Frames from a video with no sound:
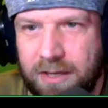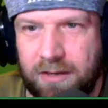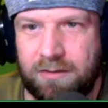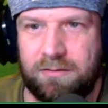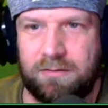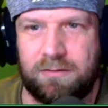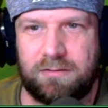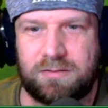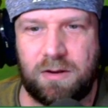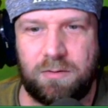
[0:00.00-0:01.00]
man.
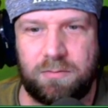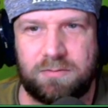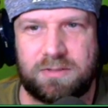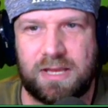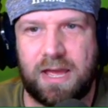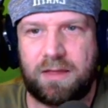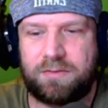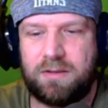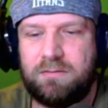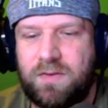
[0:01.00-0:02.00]
So
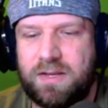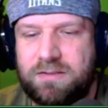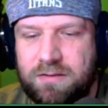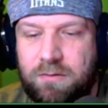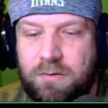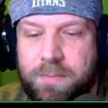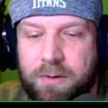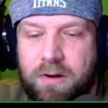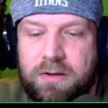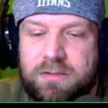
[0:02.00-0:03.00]
Seth oh, invests oh, in
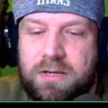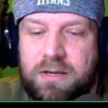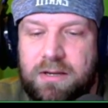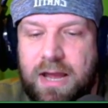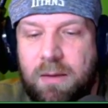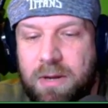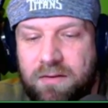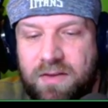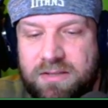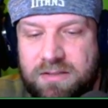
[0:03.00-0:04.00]
cryptocurrency, got me
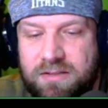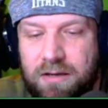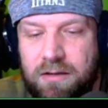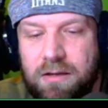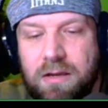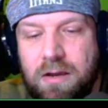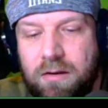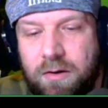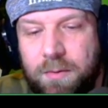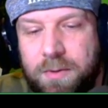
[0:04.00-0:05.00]
investing in
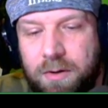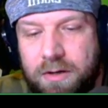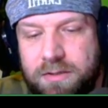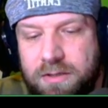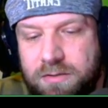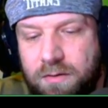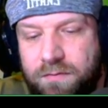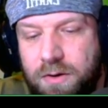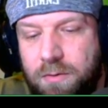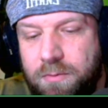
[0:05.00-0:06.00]
cryptocurrency. Mm. So
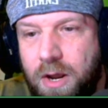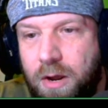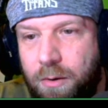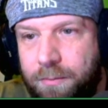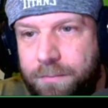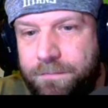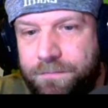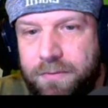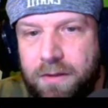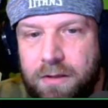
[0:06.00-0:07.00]
if you don't know,
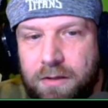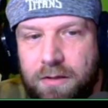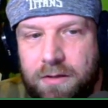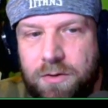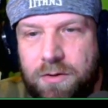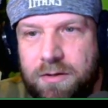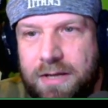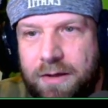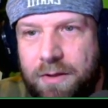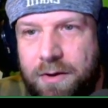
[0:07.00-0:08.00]
you can
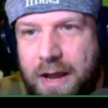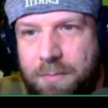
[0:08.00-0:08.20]
download an